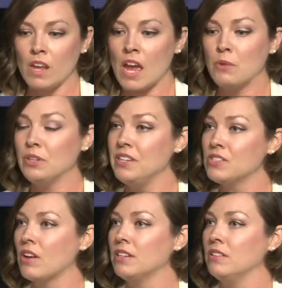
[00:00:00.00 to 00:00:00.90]
I really
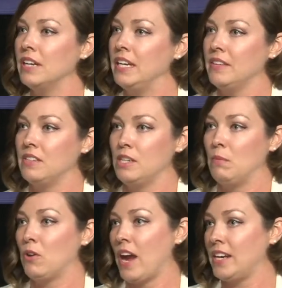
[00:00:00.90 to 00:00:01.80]
started looking at the
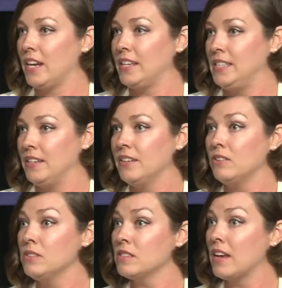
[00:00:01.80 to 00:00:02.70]
Democratic
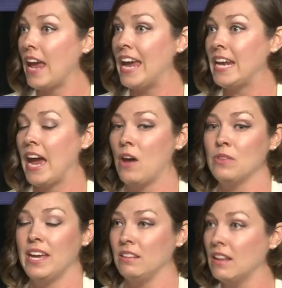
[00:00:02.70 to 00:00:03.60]
ideals and how
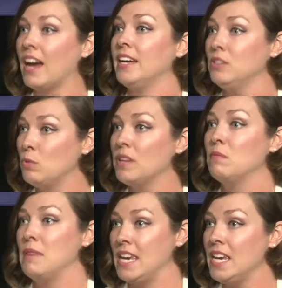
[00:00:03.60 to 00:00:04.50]
they aligned with
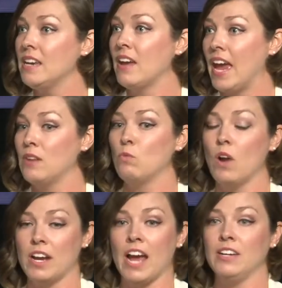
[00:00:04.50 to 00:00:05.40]
me and
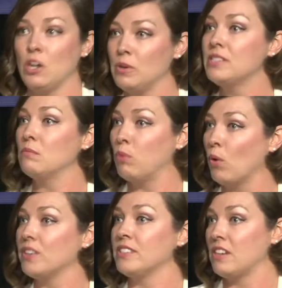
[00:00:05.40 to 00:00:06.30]
what I know is
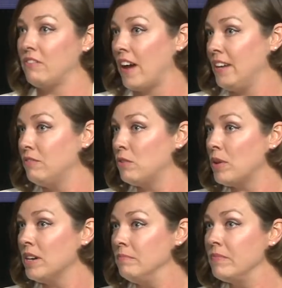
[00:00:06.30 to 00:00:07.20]
important to fight
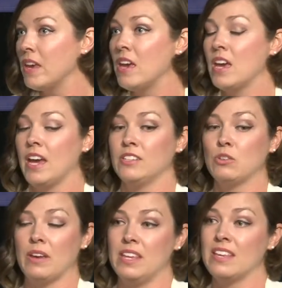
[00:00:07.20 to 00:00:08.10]
for. And so
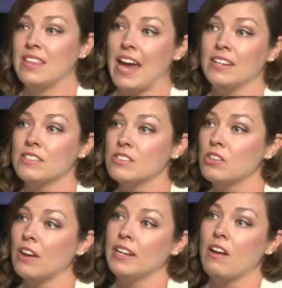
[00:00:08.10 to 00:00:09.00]
I think that is a
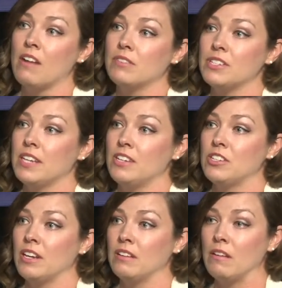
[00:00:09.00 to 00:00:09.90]
starting
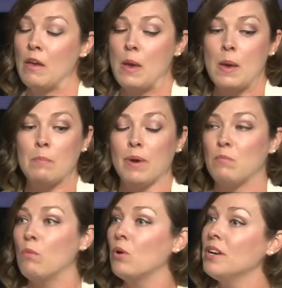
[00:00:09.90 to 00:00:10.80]
conversation. But
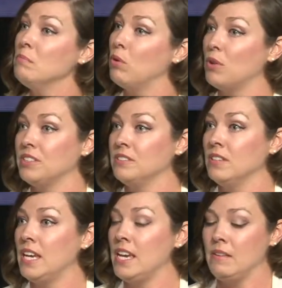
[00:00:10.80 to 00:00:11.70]
more
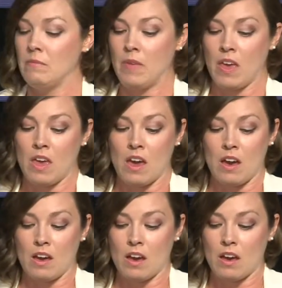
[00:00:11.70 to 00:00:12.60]
importantly,
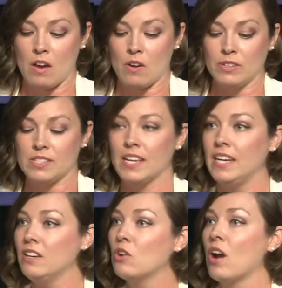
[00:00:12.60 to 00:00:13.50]

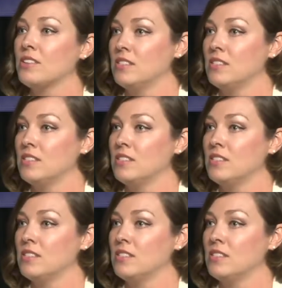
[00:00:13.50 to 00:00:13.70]
sitting across